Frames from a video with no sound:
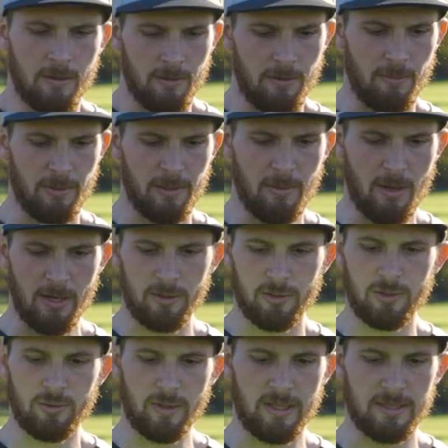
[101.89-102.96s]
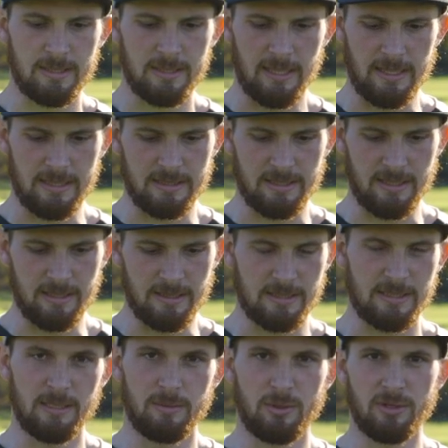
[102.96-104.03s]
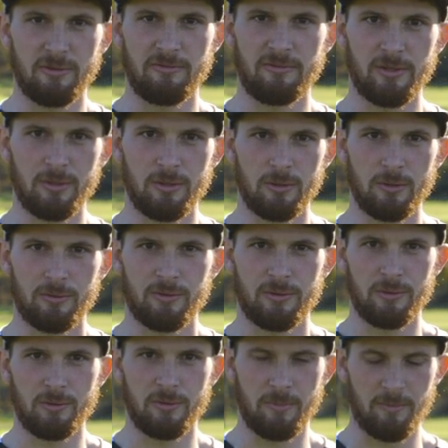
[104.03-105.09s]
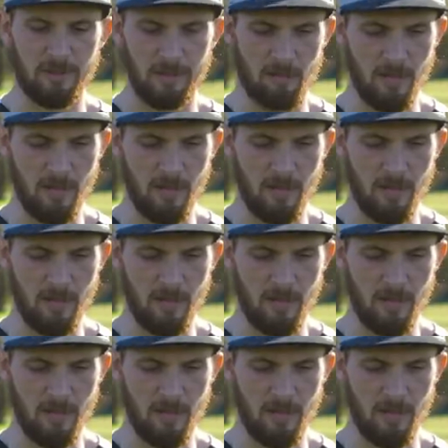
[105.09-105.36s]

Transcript: The P Model US has a similar feel to the P